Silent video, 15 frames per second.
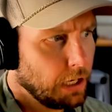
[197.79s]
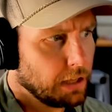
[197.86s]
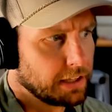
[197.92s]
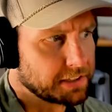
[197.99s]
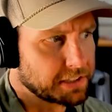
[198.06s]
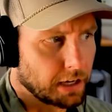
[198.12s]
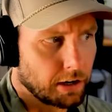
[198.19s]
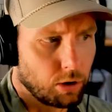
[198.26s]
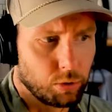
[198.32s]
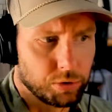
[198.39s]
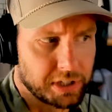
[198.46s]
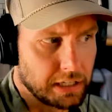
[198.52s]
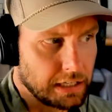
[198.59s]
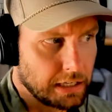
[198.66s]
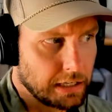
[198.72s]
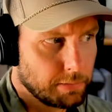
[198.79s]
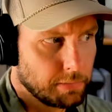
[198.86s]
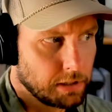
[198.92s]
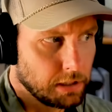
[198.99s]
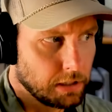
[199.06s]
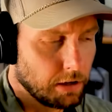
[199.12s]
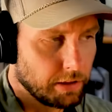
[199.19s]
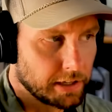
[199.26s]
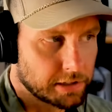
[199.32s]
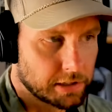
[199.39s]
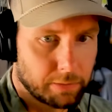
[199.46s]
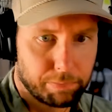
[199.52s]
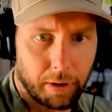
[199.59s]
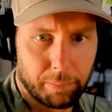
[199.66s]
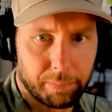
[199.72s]
that's got a whole team, that's
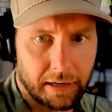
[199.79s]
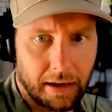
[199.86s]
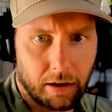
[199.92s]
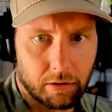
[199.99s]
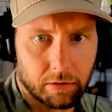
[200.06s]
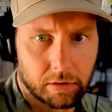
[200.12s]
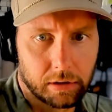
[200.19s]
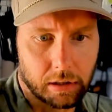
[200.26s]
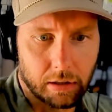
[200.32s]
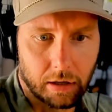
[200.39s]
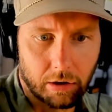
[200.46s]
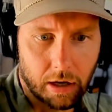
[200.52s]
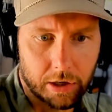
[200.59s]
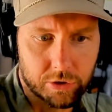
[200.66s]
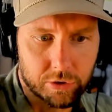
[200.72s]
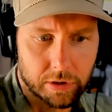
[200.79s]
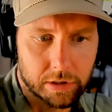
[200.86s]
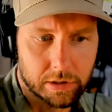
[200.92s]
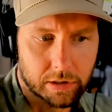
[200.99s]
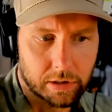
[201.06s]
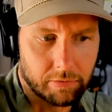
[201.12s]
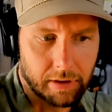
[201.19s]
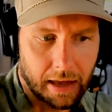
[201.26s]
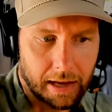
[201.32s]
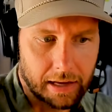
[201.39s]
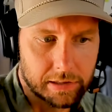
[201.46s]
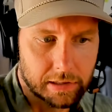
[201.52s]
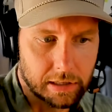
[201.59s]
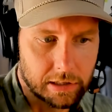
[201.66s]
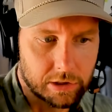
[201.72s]
pumping out, hundreds of
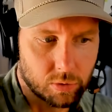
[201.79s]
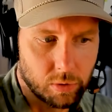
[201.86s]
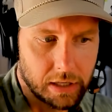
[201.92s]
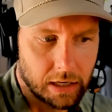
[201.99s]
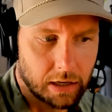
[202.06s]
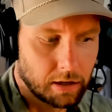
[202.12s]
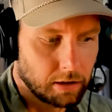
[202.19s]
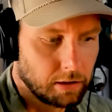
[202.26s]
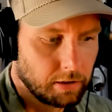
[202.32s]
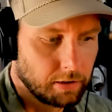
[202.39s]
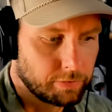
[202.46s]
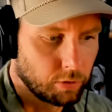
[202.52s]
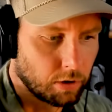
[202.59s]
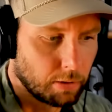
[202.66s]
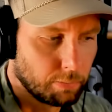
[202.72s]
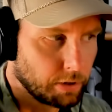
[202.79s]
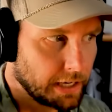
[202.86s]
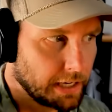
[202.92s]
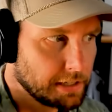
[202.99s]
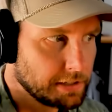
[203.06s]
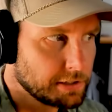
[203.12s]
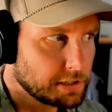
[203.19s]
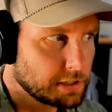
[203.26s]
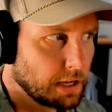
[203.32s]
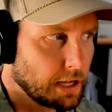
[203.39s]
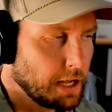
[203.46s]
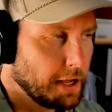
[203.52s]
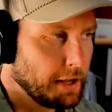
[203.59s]
ads each week for our brands.